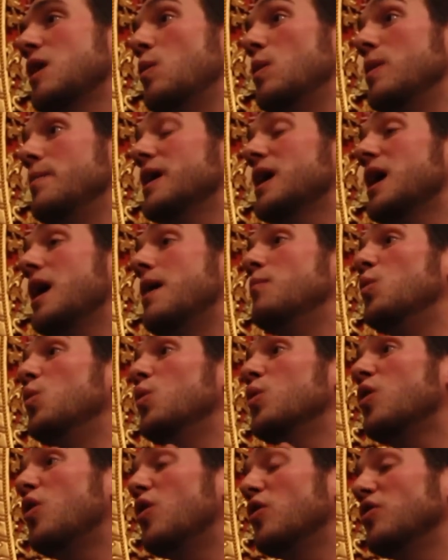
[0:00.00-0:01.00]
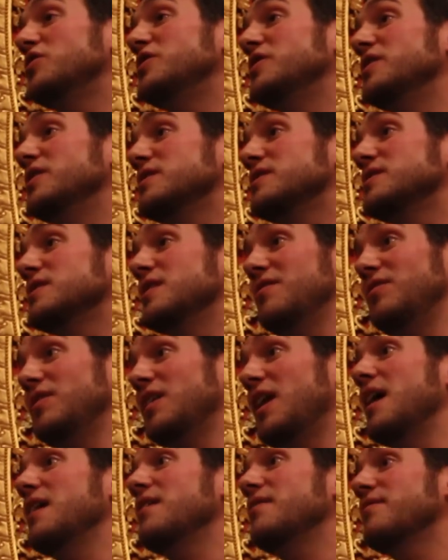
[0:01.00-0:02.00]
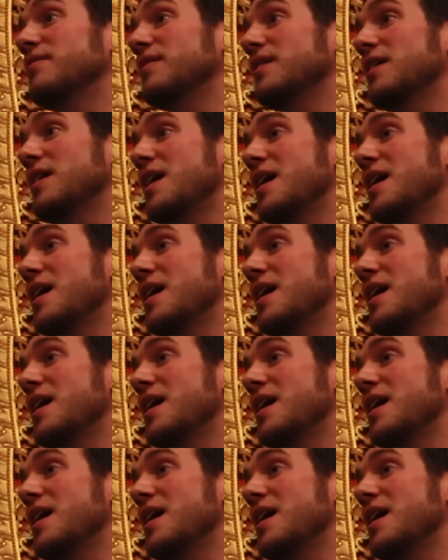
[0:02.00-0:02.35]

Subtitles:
we become more conscious of life.